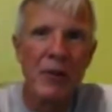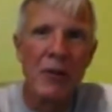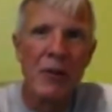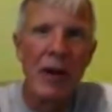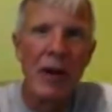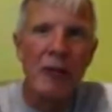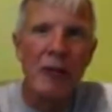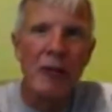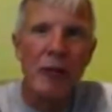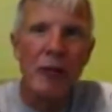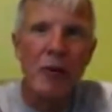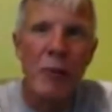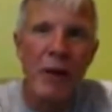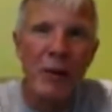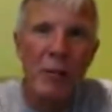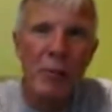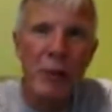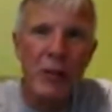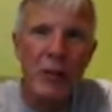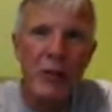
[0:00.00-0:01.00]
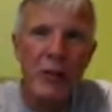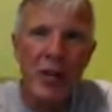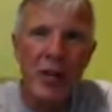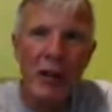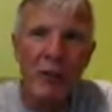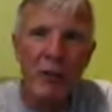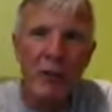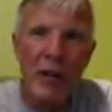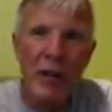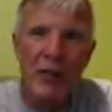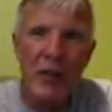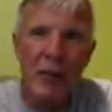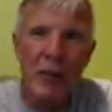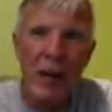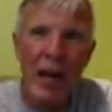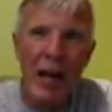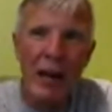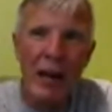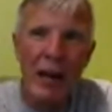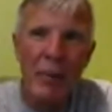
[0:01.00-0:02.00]
You have room on the bookshelf right there
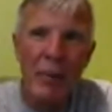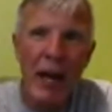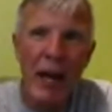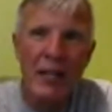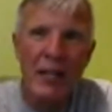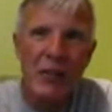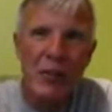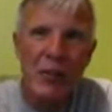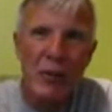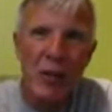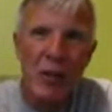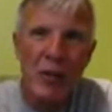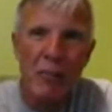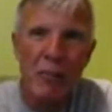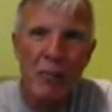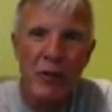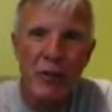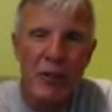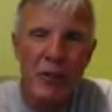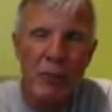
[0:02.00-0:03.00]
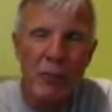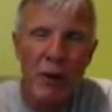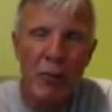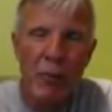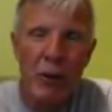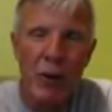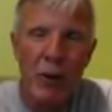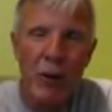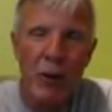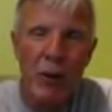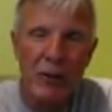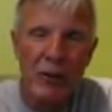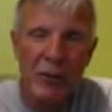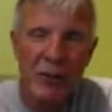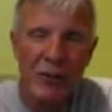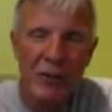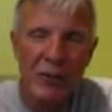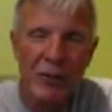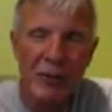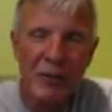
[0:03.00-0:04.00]
back behind you. You can put some more
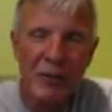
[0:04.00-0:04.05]
books.